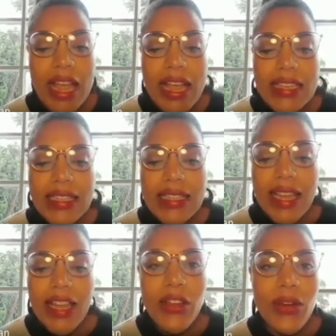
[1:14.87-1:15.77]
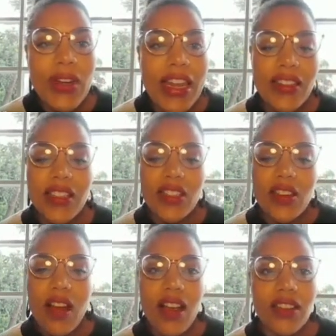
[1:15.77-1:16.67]
So let's
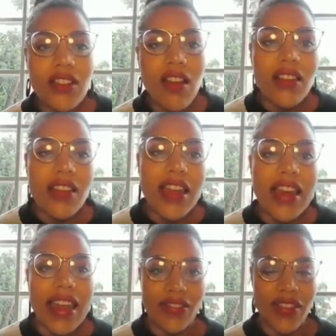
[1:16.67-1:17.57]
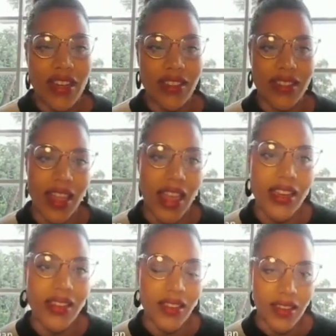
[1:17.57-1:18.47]
start on the left-hand
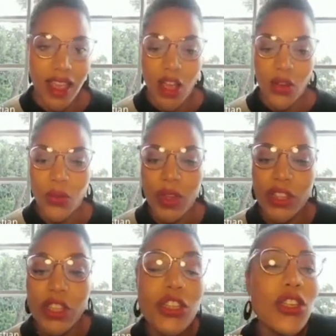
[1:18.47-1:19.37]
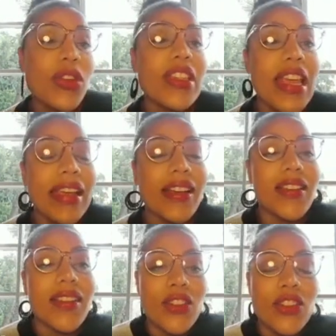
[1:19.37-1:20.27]
side with student
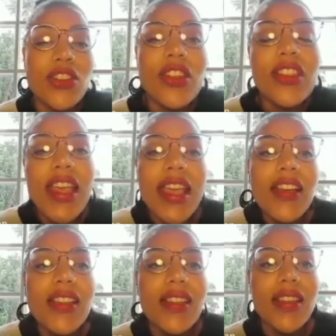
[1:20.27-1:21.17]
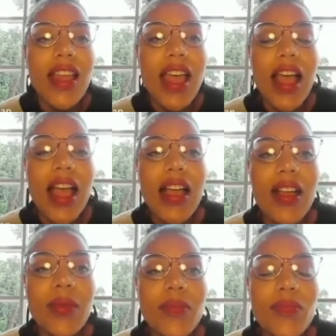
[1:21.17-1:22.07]
X. So student X
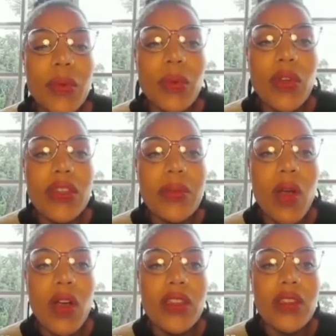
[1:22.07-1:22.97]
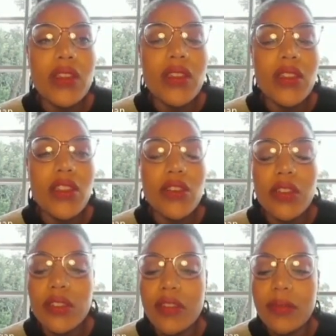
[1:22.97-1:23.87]
was a master's
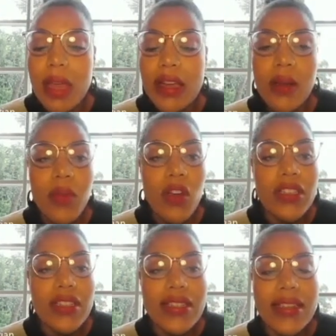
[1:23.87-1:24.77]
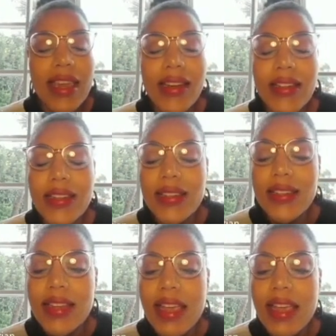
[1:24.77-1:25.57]
student of mine, a master's candidate.